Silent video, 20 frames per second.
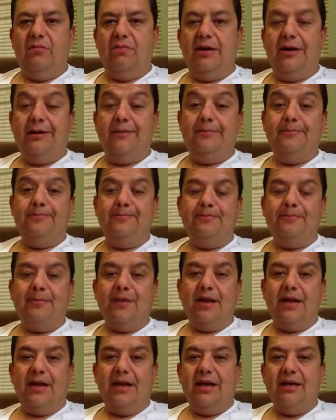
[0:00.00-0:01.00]
But
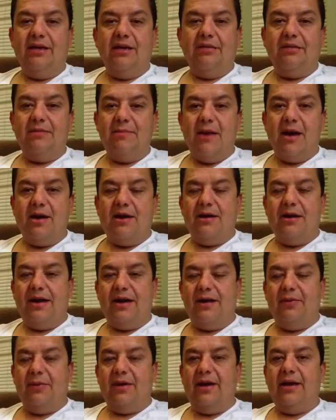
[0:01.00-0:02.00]
it doesn't matter
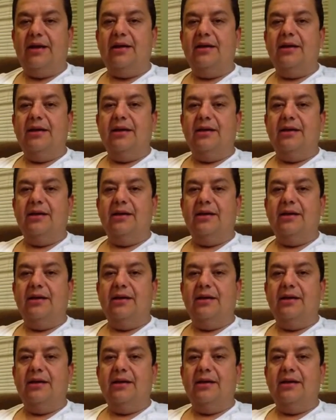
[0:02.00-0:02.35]
anyway.